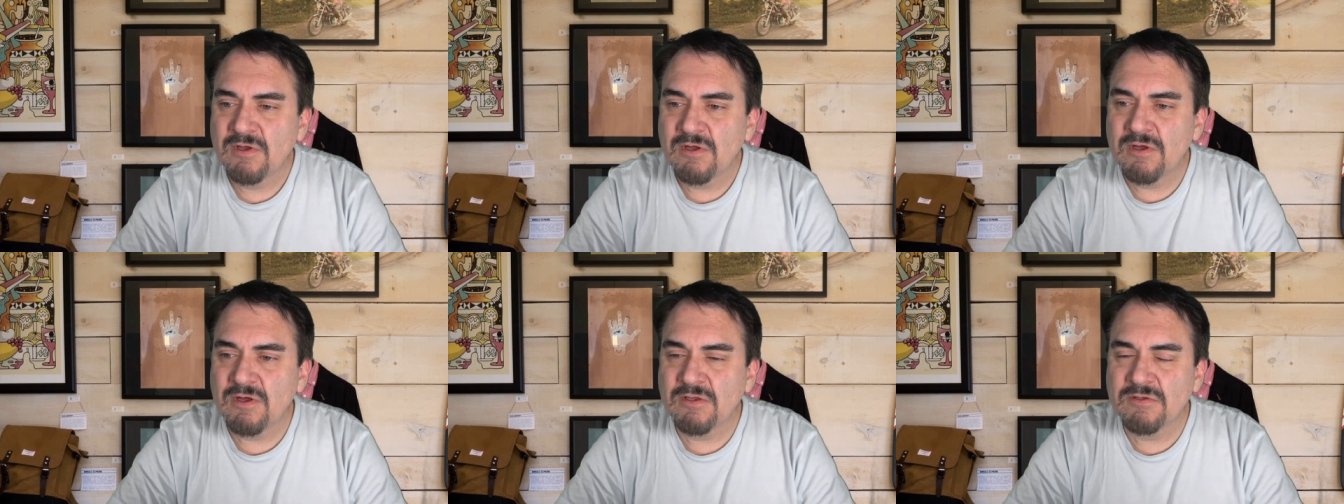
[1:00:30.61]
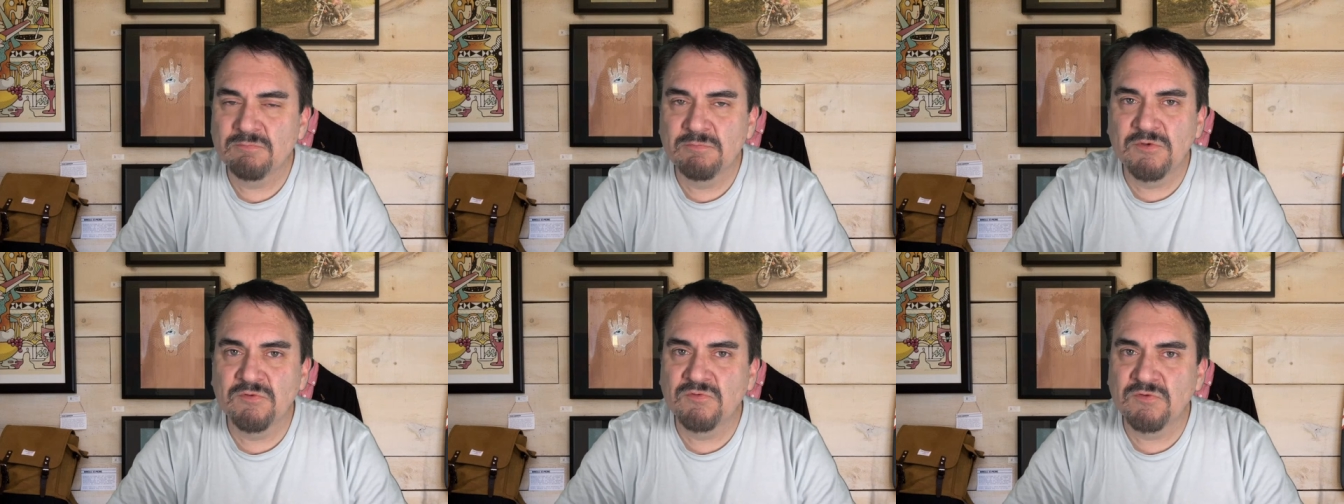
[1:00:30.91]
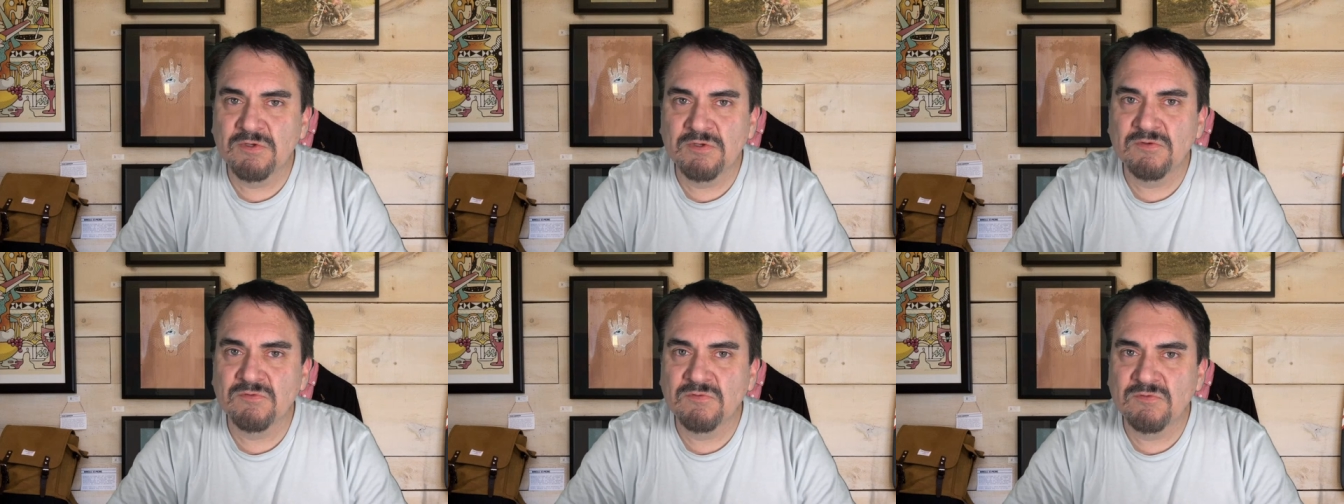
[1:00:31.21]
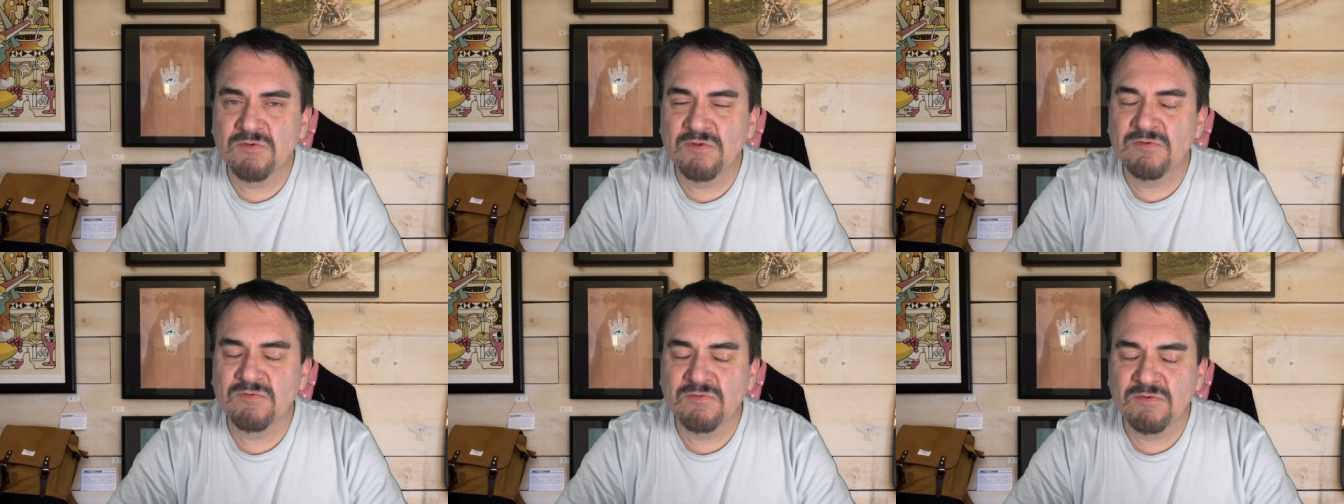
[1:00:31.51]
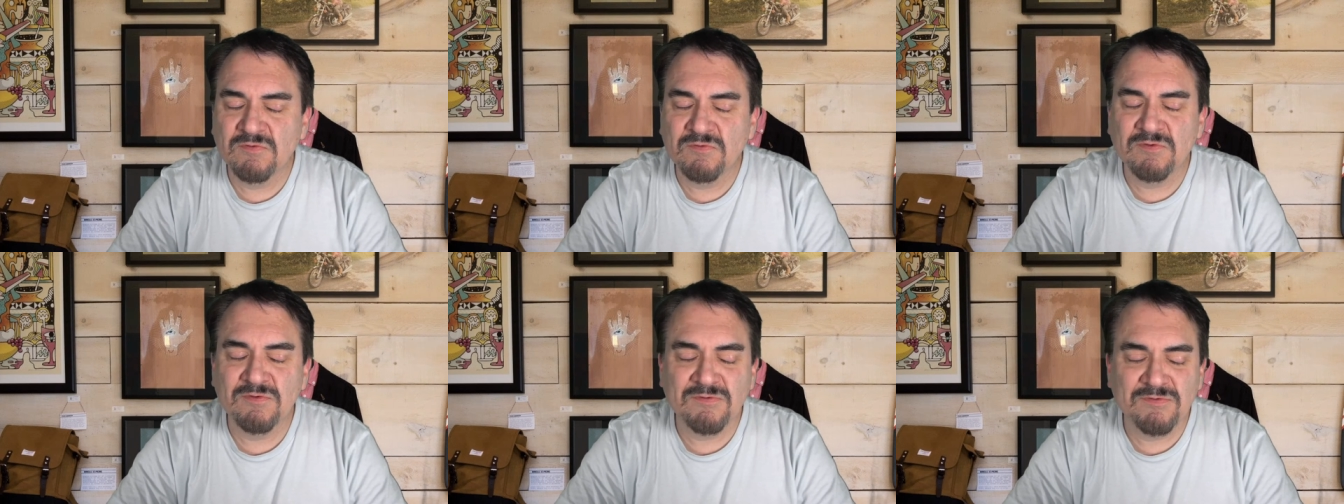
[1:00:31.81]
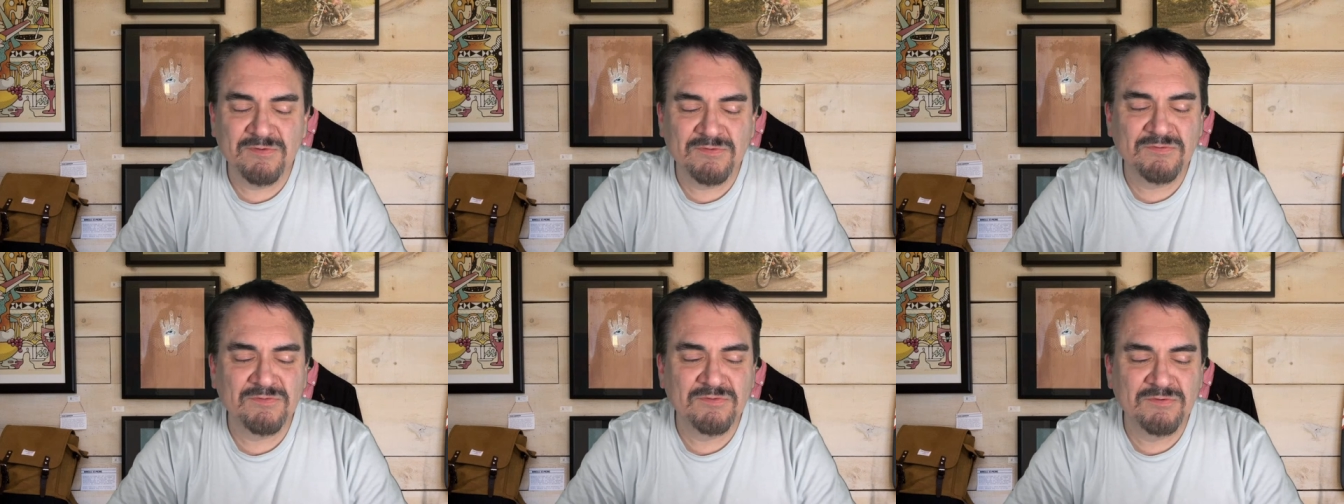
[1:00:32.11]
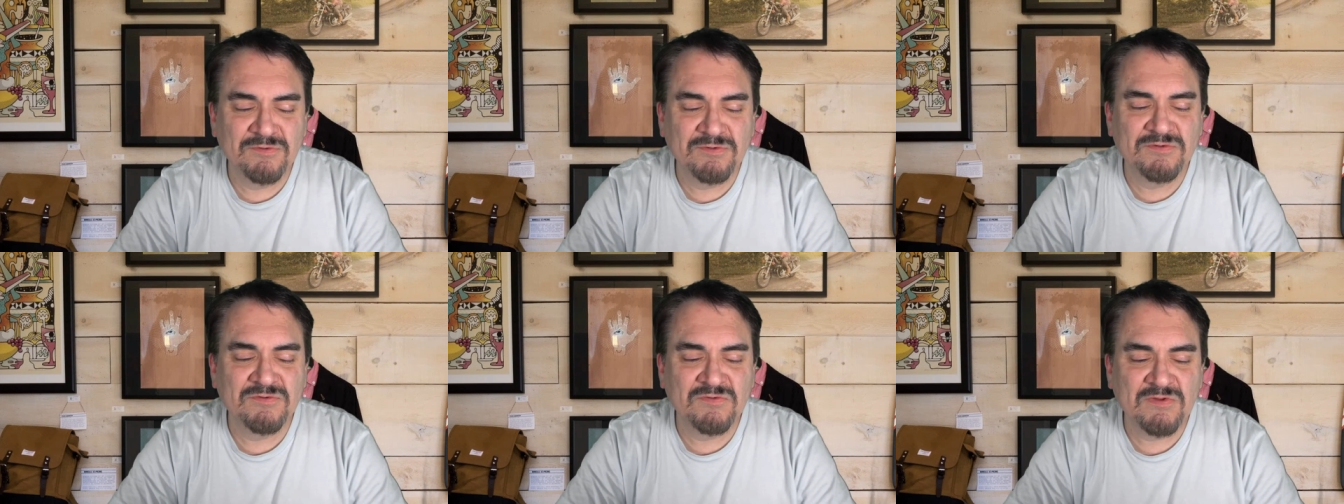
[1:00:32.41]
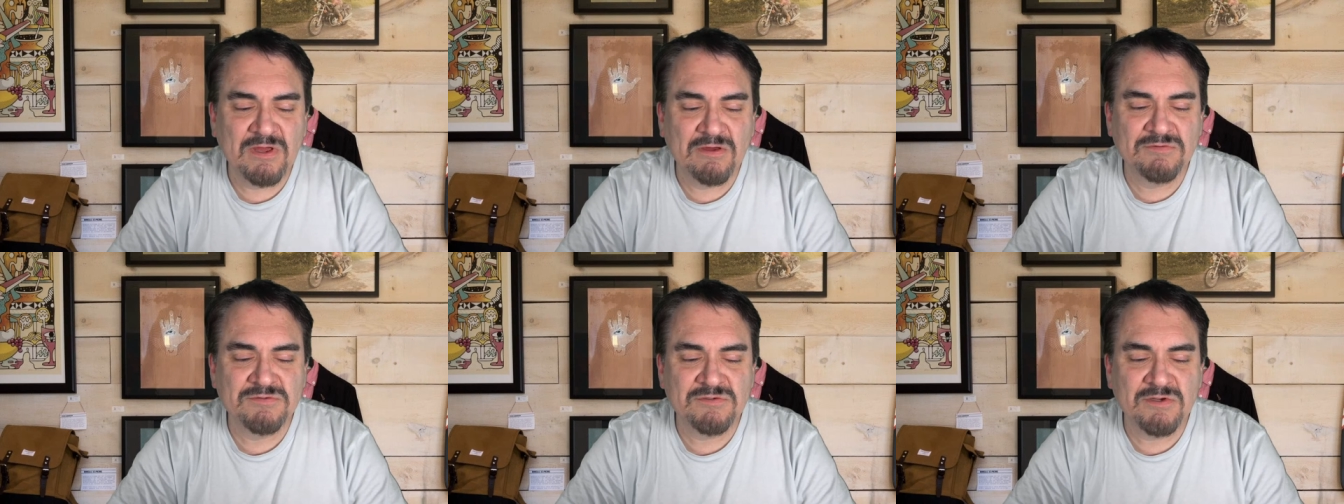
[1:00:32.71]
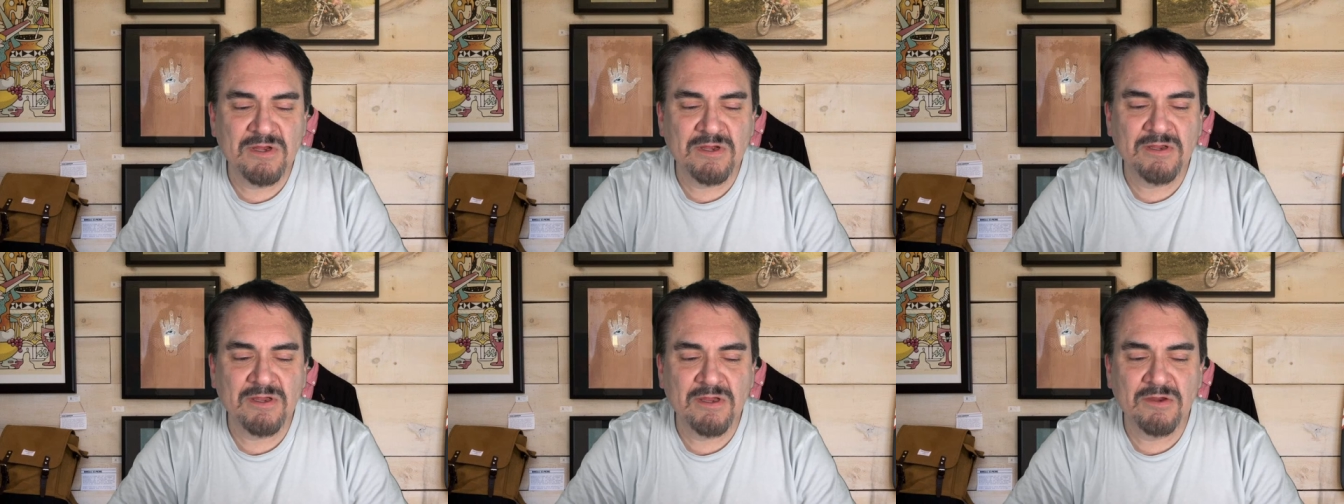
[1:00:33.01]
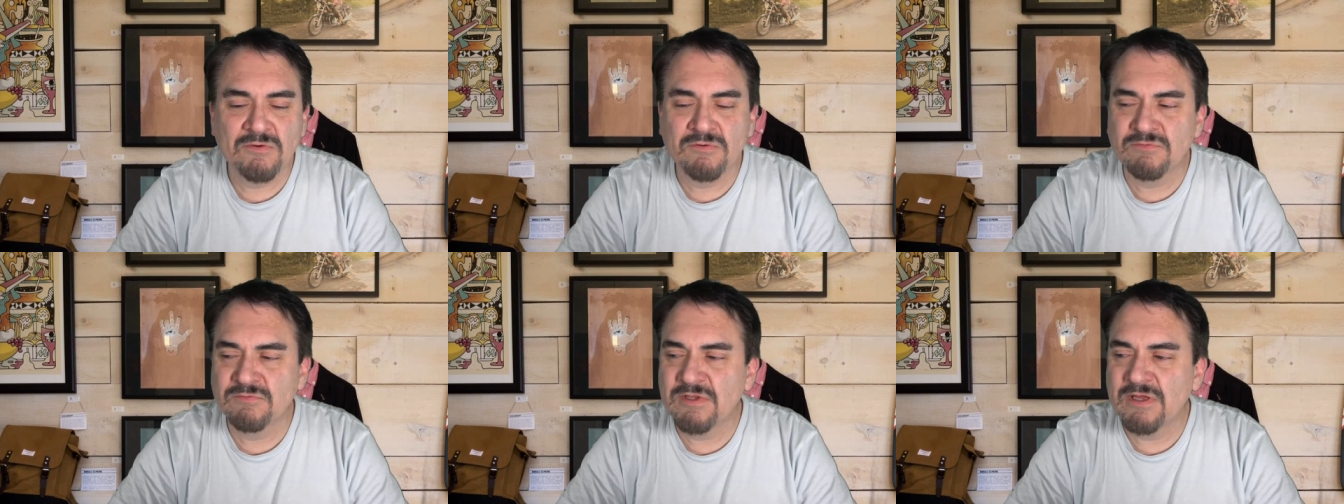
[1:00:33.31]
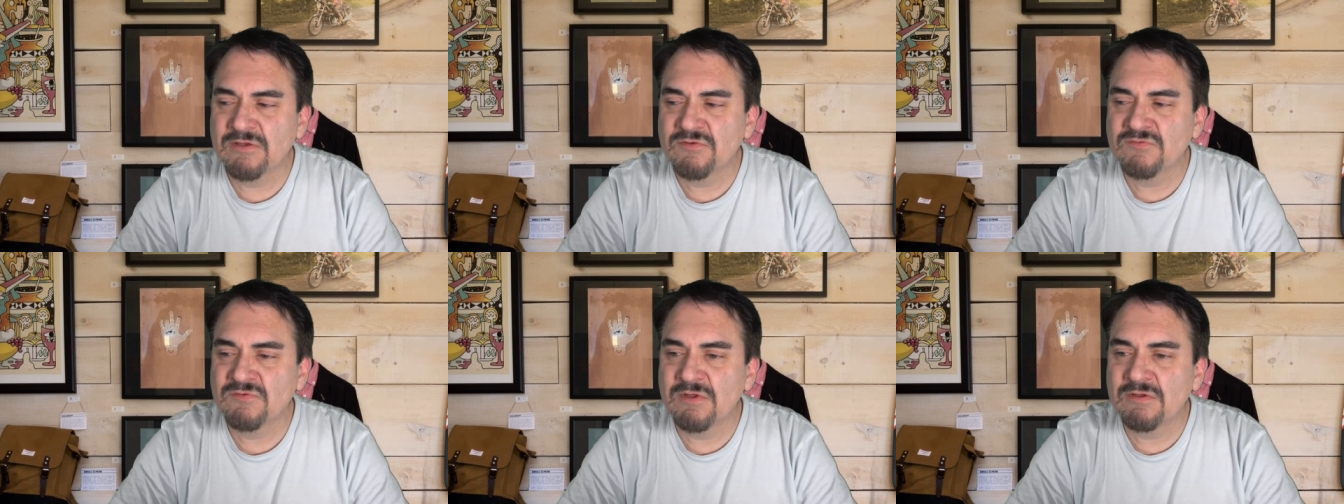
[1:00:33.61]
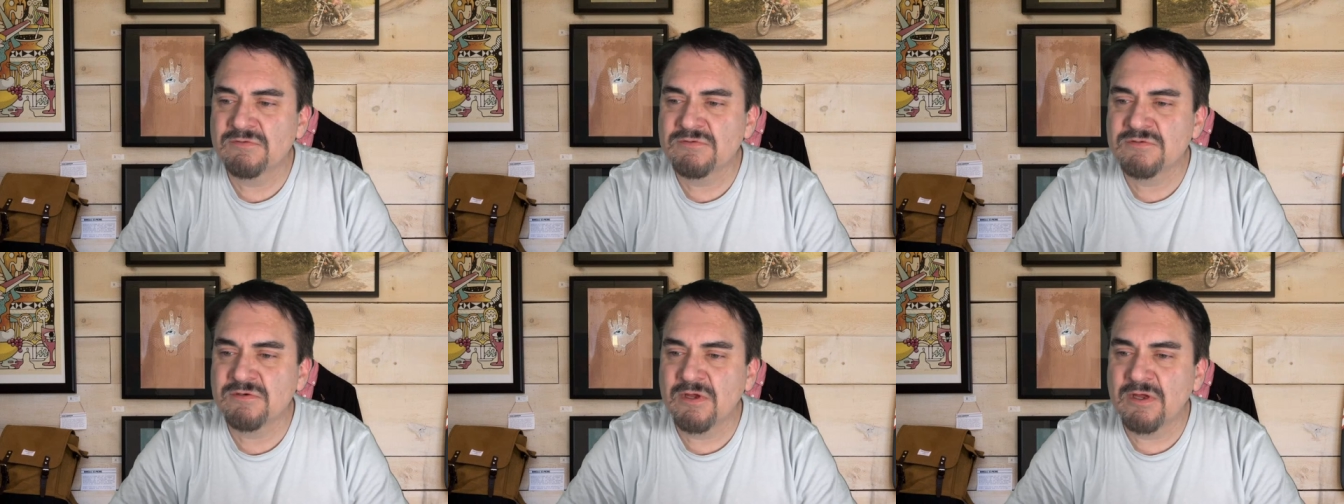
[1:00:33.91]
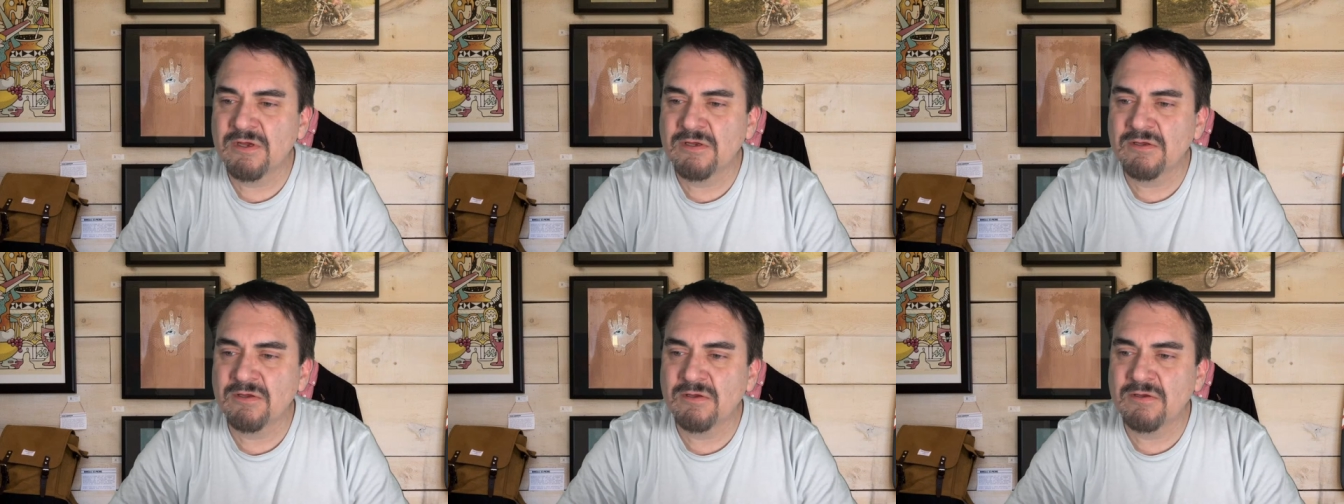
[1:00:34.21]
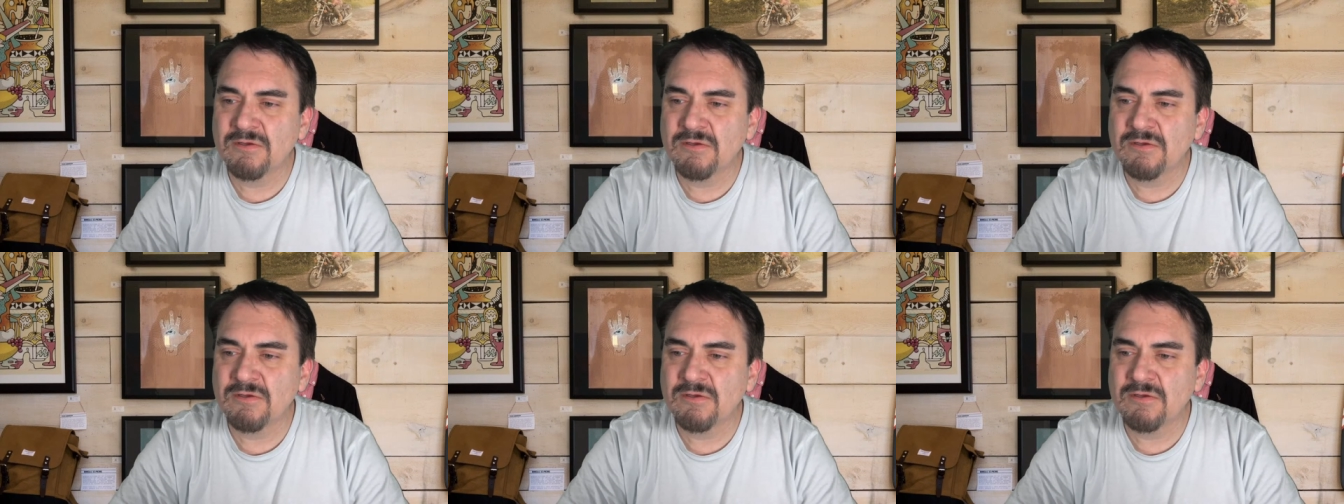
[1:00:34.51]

The music is a good soundtrack. I own that soundtrack.